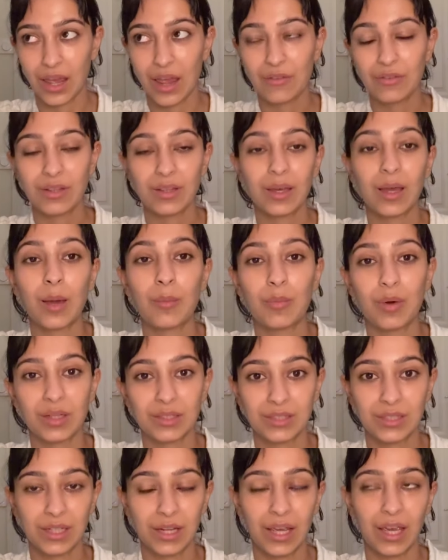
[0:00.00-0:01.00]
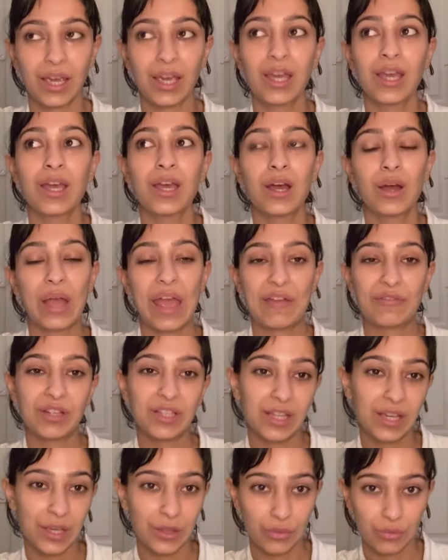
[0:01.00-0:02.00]
Everything I bought today
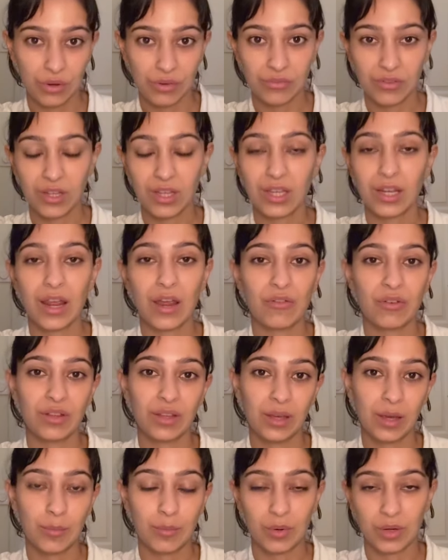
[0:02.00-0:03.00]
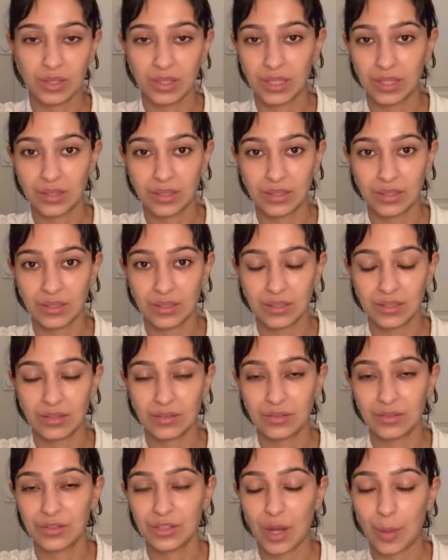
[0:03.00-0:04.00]
everything I thrifted, everything I bought at the
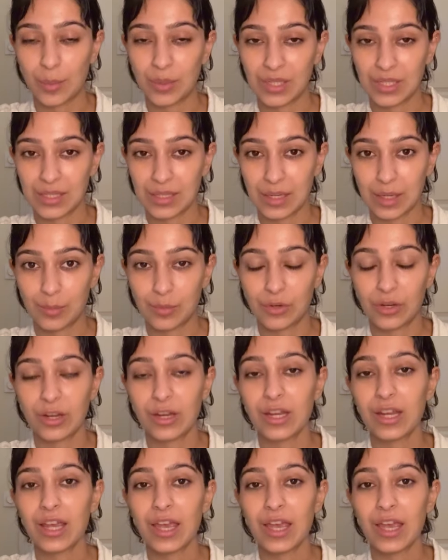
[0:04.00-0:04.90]
Japanese library,